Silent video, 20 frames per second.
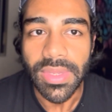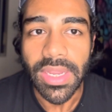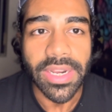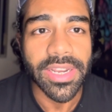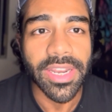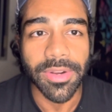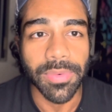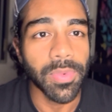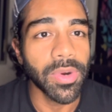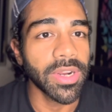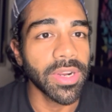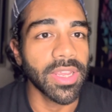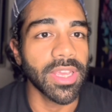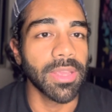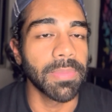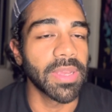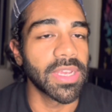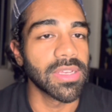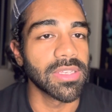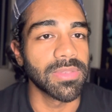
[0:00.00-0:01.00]

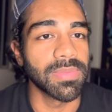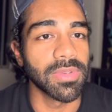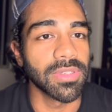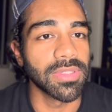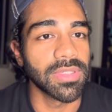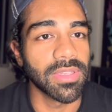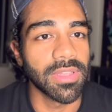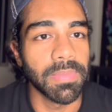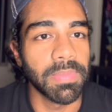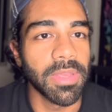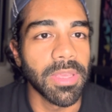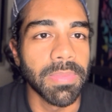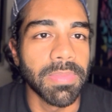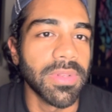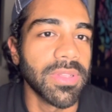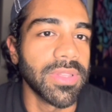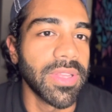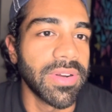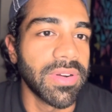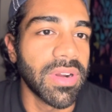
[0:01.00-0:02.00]
networking, because most of the
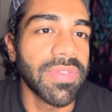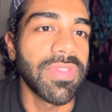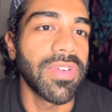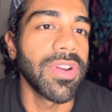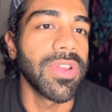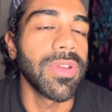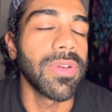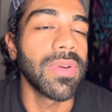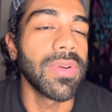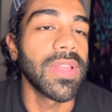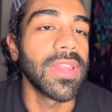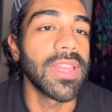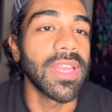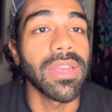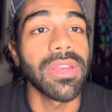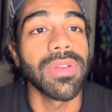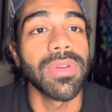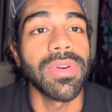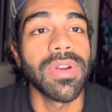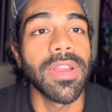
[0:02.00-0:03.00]
people, they refer you, and
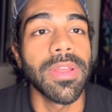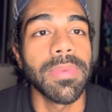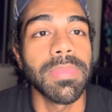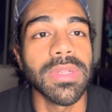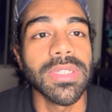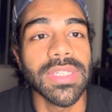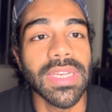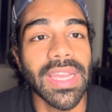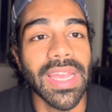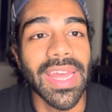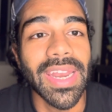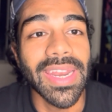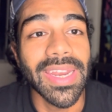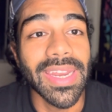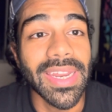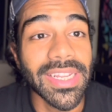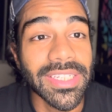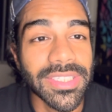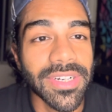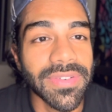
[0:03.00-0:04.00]
then you're able to get an
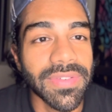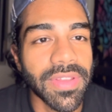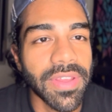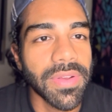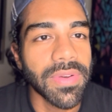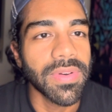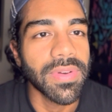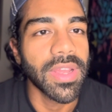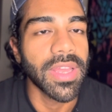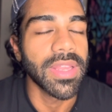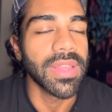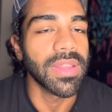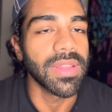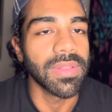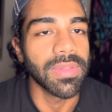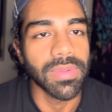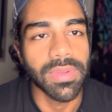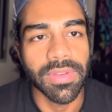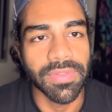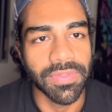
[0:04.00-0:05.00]
interview,
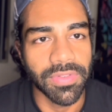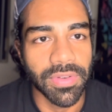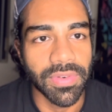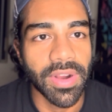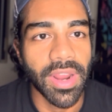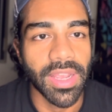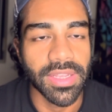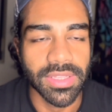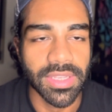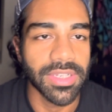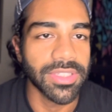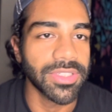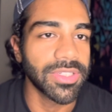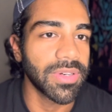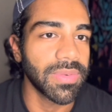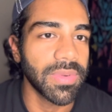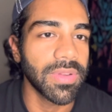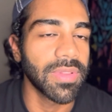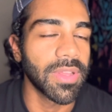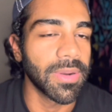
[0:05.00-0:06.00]
and if you crack the
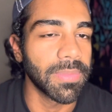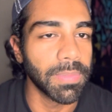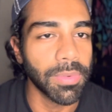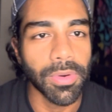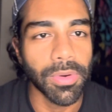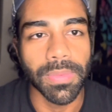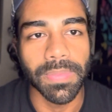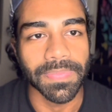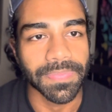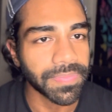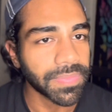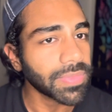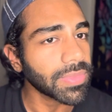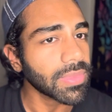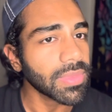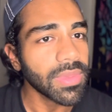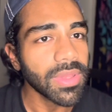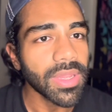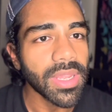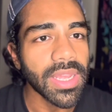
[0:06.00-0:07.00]
interview, then boom,
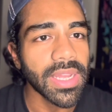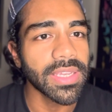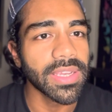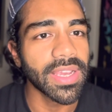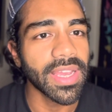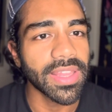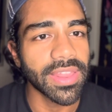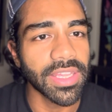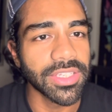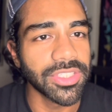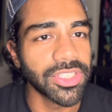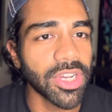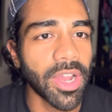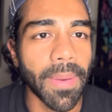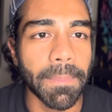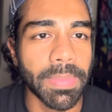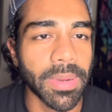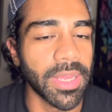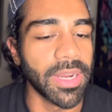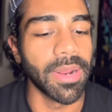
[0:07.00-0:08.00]
you get the
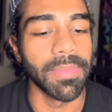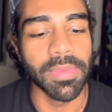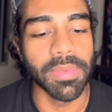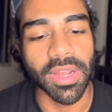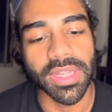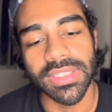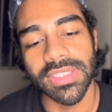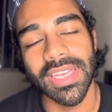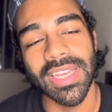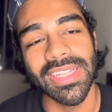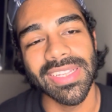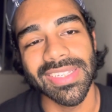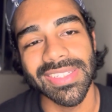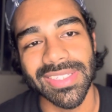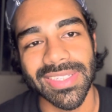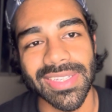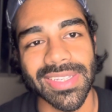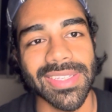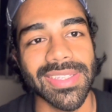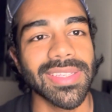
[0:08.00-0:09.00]
job. But I'm not saying
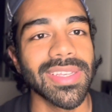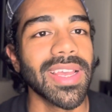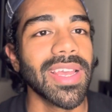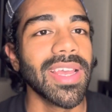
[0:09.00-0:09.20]
this is